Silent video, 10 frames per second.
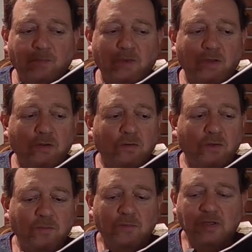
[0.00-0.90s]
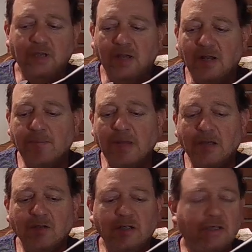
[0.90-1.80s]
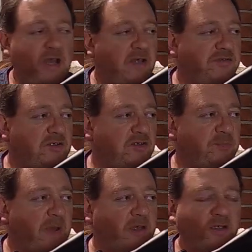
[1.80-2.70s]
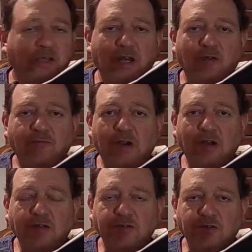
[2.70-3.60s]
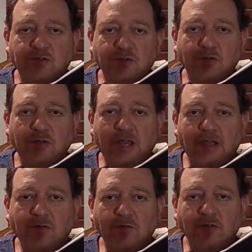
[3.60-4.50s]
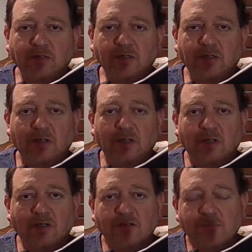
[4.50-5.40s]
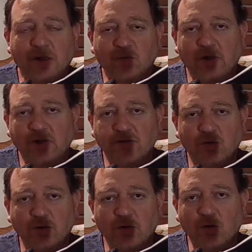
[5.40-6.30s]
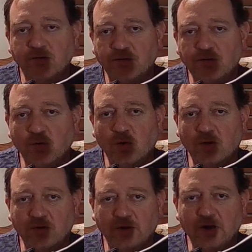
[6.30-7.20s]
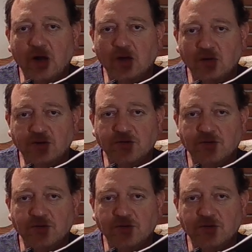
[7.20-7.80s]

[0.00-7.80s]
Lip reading: You know, again, I'm not going to guess or speculate how far this will shoot accurately, because my range only goes to 200 yards.